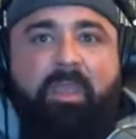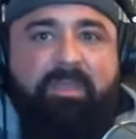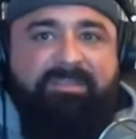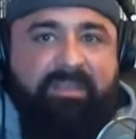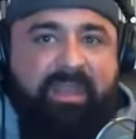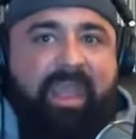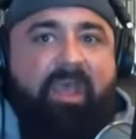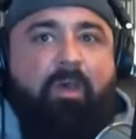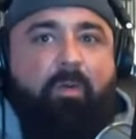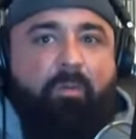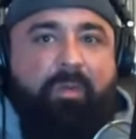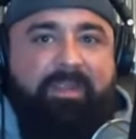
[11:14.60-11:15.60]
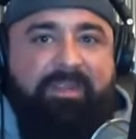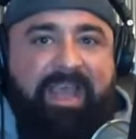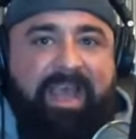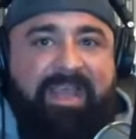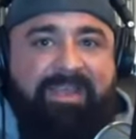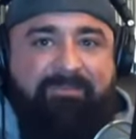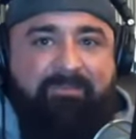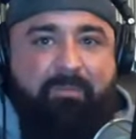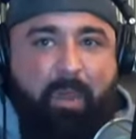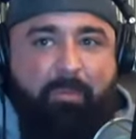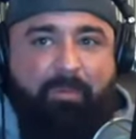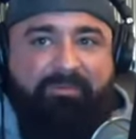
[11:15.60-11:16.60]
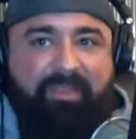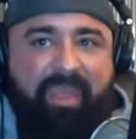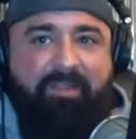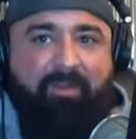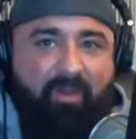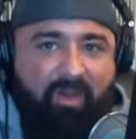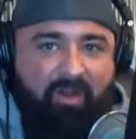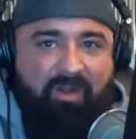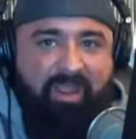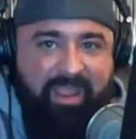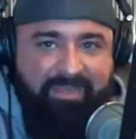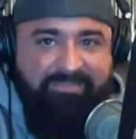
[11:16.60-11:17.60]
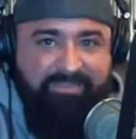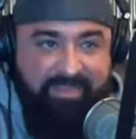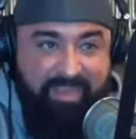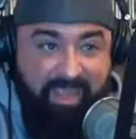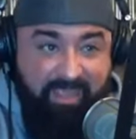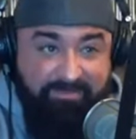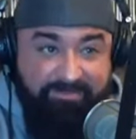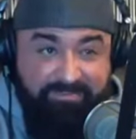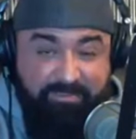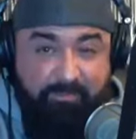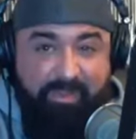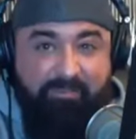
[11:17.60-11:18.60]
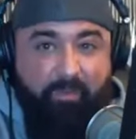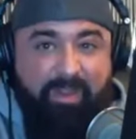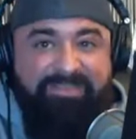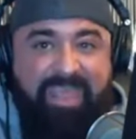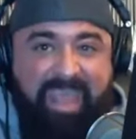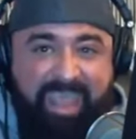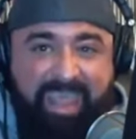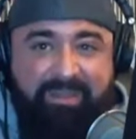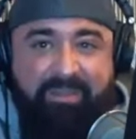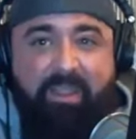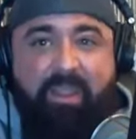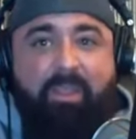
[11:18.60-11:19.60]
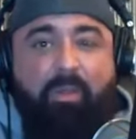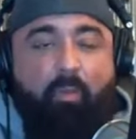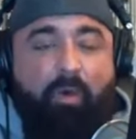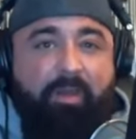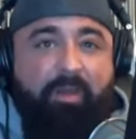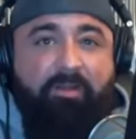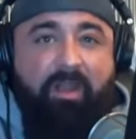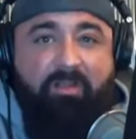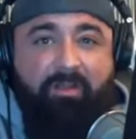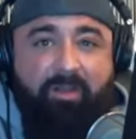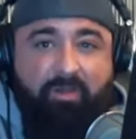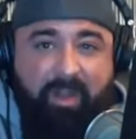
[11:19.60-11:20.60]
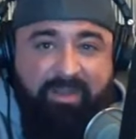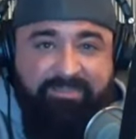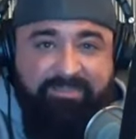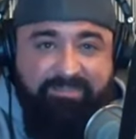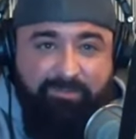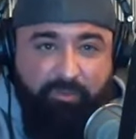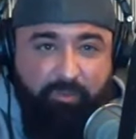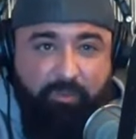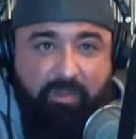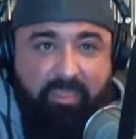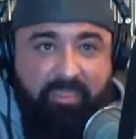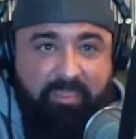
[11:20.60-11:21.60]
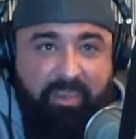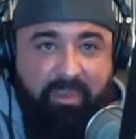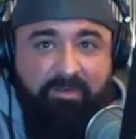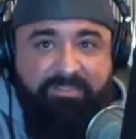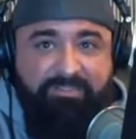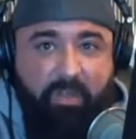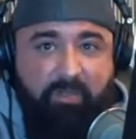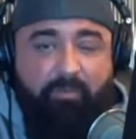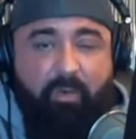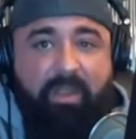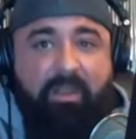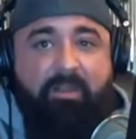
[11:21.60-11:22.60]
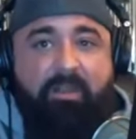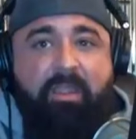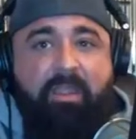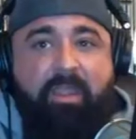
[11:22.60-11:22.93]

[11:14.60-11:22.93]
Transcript: So now we got Mobile Tech RX in the house that's going to be giving away 10 $100 credits to their software.